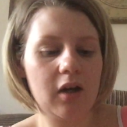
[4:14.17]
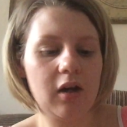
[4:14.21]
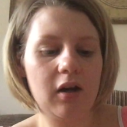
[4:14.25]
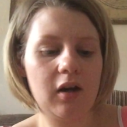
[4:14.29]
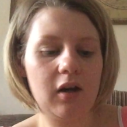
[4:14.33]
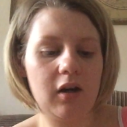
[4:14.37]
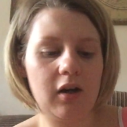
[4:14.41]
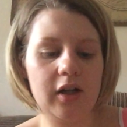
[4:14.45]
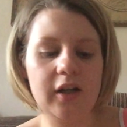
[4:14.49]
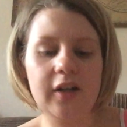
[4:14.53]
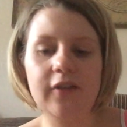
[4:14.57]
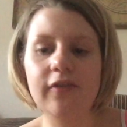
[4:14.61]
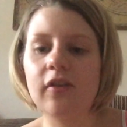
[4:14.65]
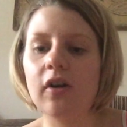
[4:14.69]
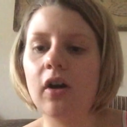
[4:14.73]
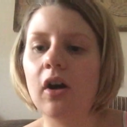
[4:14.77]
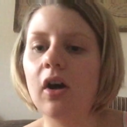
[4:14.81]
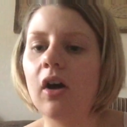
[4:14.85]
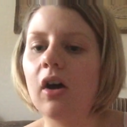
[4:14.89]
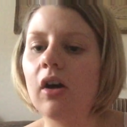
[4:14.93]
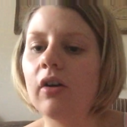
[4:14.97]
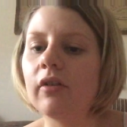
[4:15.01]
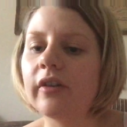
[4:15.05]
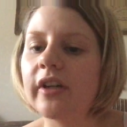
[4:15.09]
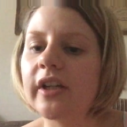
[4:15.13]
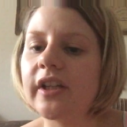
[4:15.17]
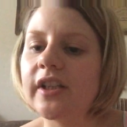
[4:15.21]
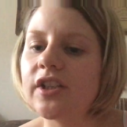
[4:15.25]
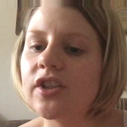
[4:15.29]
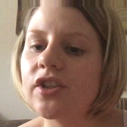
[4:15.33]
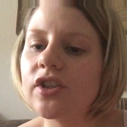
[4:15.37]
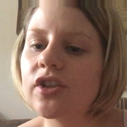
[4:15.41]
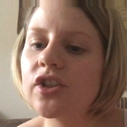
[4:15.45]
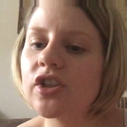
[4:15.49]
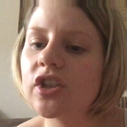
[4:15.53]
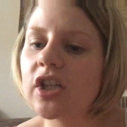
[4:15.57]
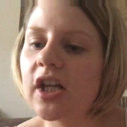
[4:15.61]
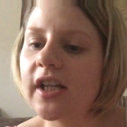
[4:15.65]
I have got
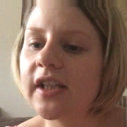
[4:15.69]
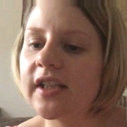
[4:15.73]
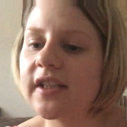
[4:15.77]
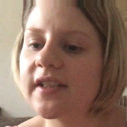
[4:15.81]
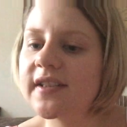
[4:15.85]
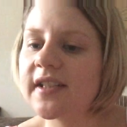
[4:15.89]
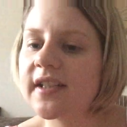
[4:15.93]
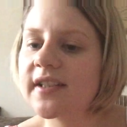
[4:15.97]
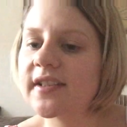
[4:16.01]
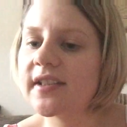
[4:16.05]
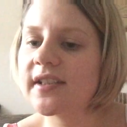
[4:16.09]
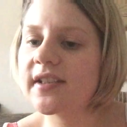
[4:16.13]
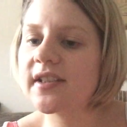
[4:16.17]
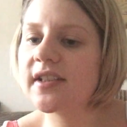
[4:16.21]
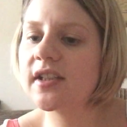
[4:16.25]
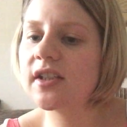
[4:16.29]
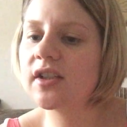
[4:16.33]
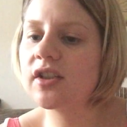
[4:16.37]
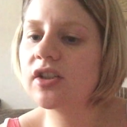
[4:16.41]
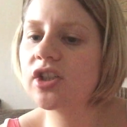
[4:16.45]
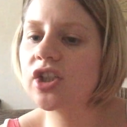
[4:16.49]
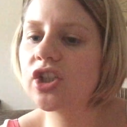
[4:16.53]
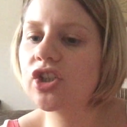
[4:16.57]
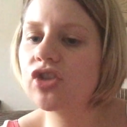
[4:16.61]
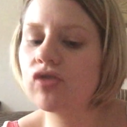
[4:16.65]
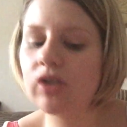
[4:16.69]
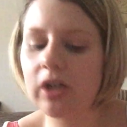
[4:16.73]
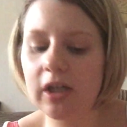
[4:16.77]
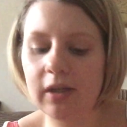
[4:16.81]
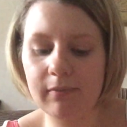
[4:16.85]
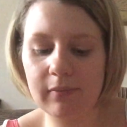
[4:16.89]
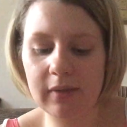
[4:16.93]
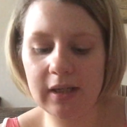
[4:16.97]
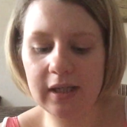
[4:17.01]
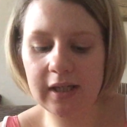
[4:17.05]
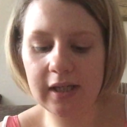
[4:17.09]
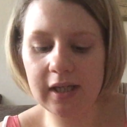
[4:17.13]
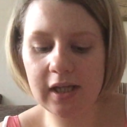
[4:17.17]
orange, and it says it's an
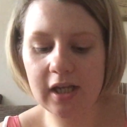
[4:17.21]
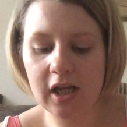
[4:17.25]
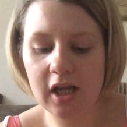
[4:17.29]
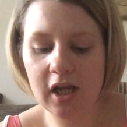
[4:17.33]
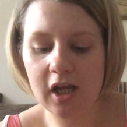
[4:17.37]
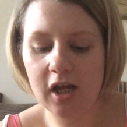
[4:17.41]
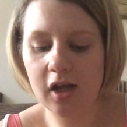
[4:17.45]
extremely